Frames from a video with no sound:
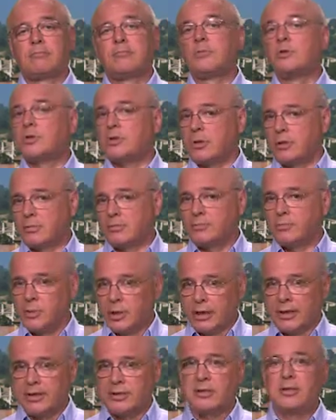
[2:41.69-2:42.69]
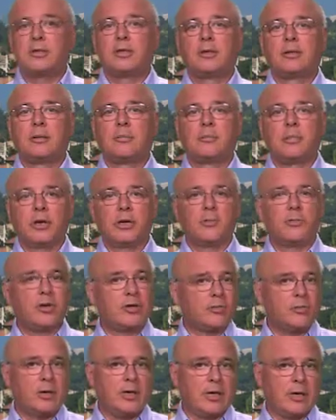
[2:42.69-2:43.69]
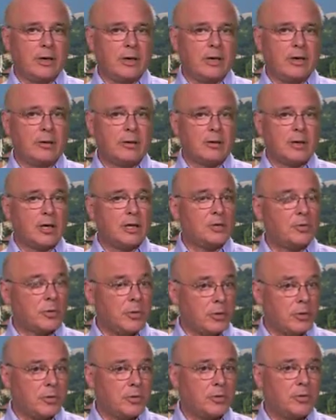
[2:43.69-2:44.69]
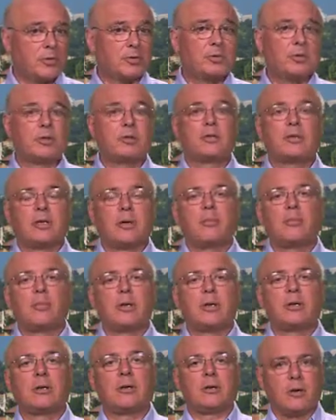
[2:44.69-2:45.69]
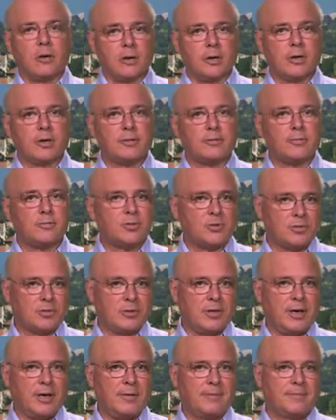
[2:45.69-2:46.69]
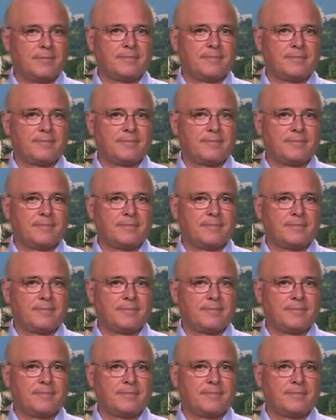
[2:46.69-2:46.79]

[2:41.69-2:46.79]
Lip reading: So please bear with me here as we go through this somewhat longer story.